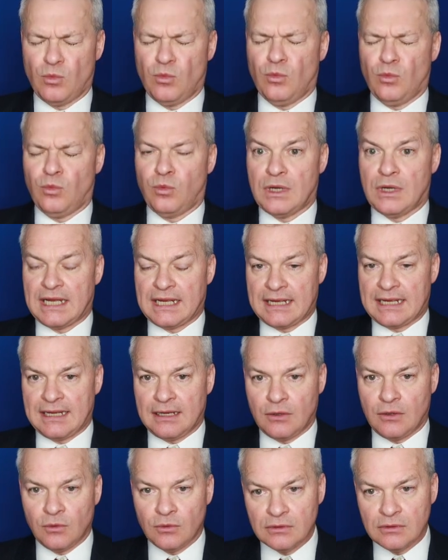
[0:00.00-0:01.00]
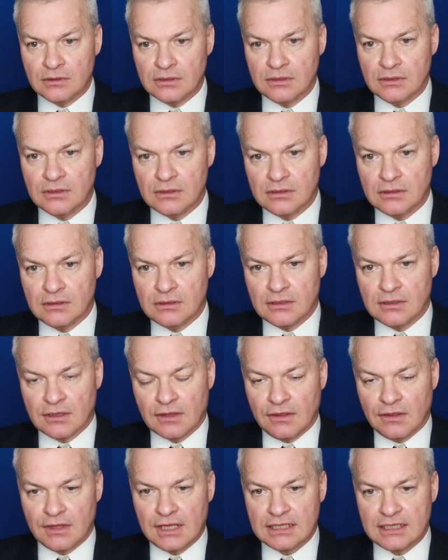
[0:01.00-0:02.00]
Wow,
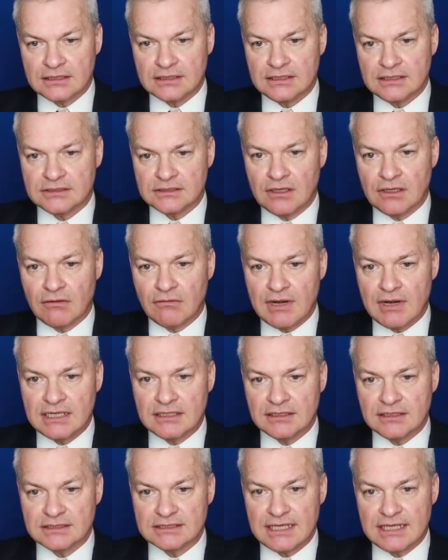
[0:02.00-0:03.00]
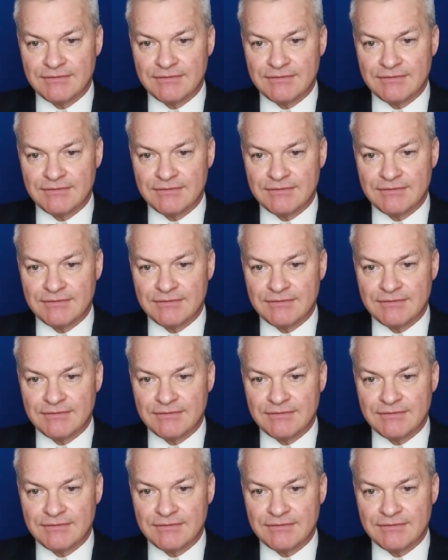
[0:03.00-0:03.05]
that is horrendous,